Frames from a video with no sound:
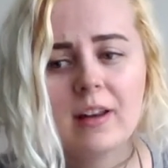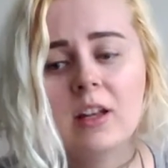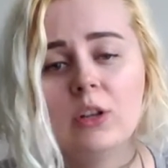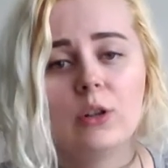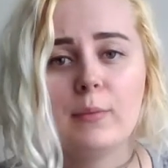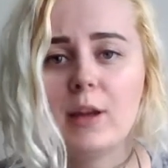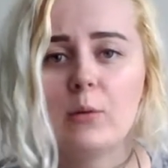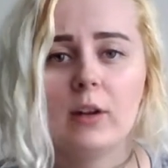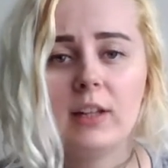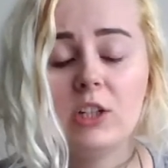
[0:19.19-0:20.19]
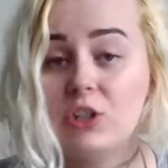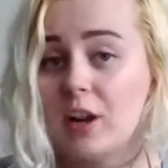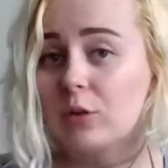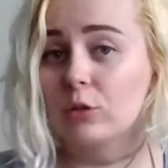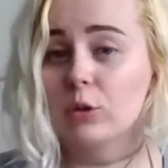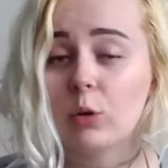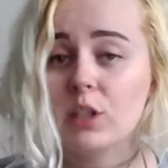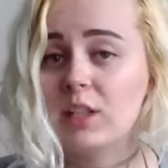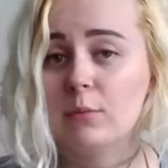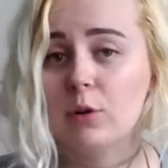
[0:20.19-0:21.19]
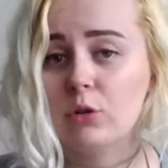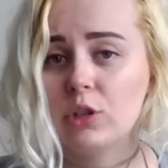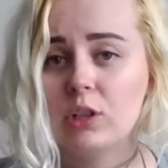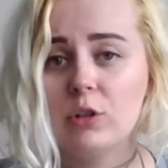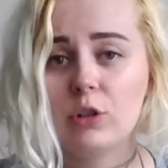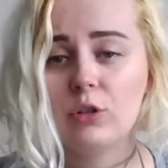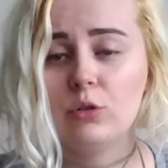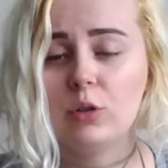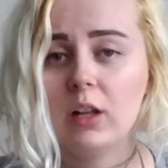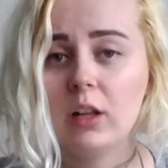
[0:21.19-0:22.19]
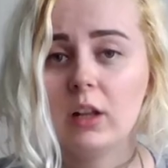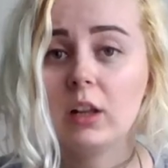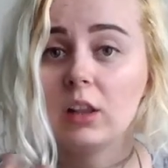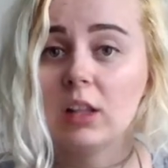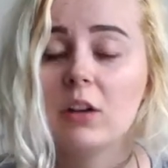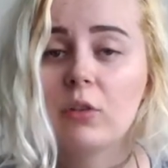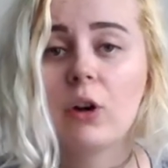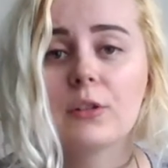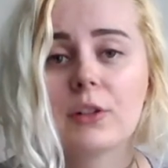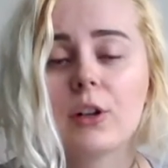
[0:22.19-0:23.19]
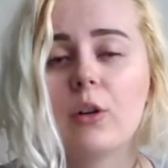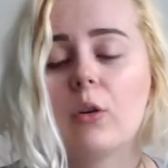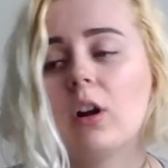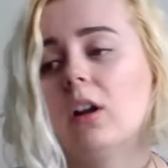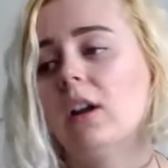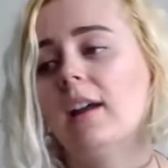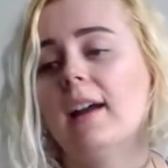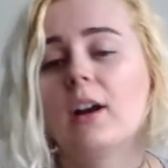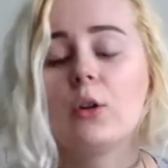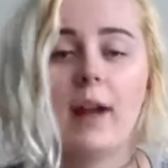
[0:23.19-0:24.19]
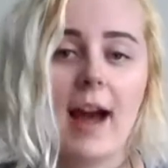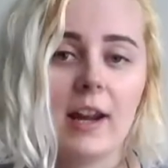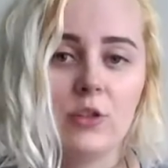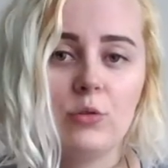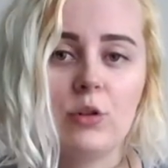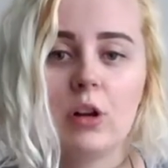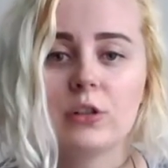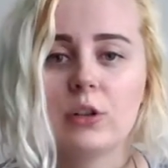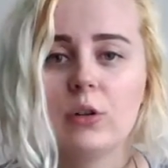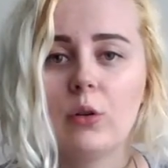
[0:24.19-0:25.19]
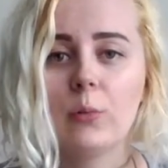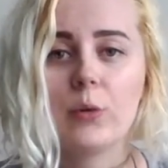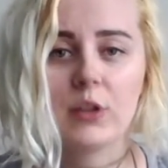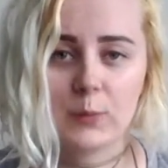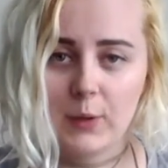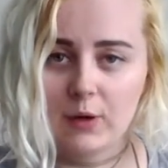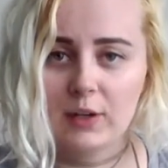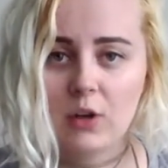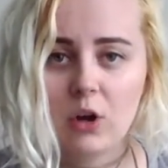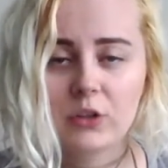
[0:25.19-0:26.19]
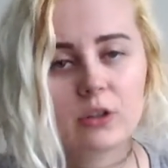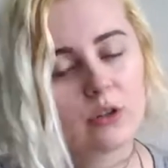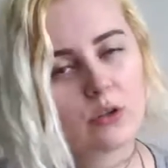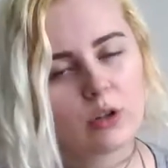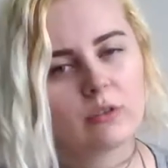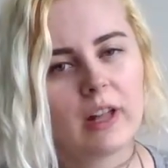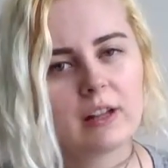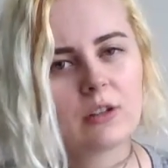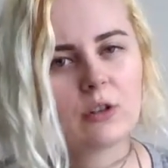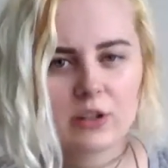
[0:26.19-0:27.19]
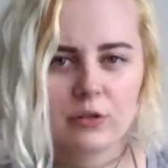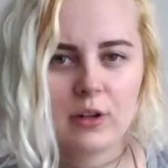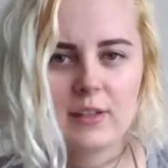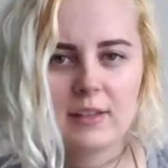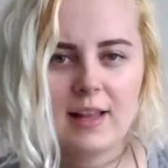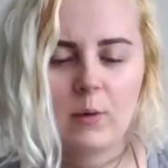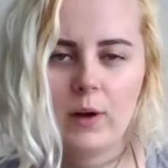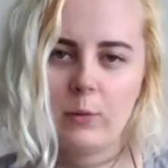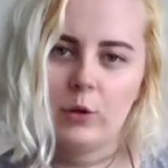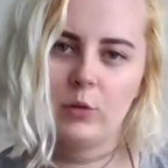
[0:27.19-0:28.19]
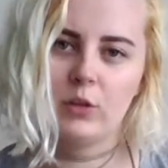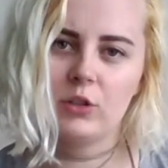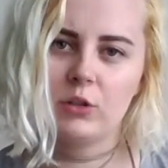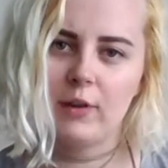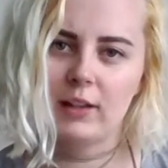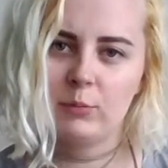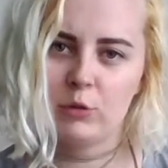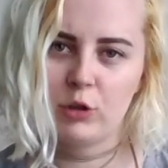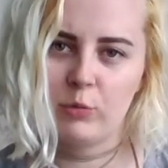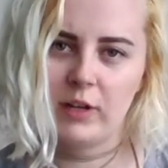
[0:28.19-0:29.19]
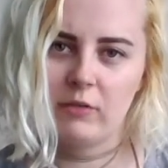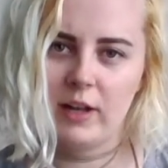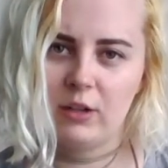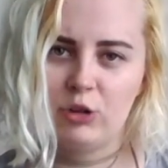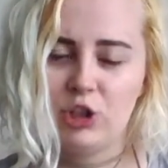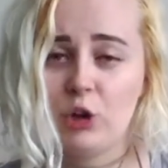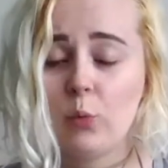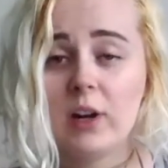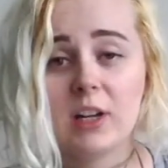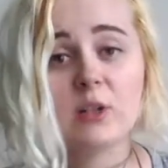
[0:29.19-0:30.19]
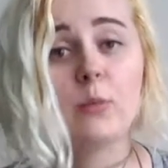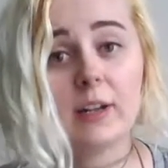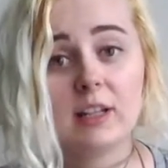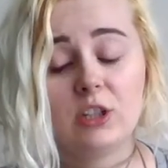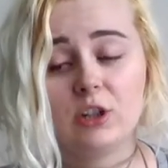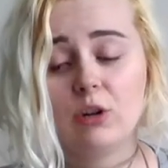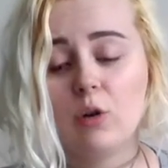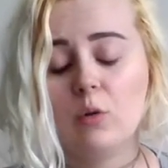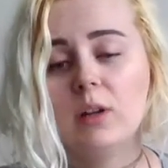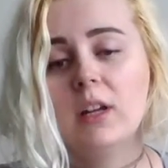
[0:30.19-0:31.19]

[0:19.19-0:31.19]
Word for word: You can make one in general towards an emotion. You can do a, a love altar or a gratitude altar or a prosperity altar. They're sort of like crystal grids in that way where you can direct them towards whatever energy you're wanting to bring into your home.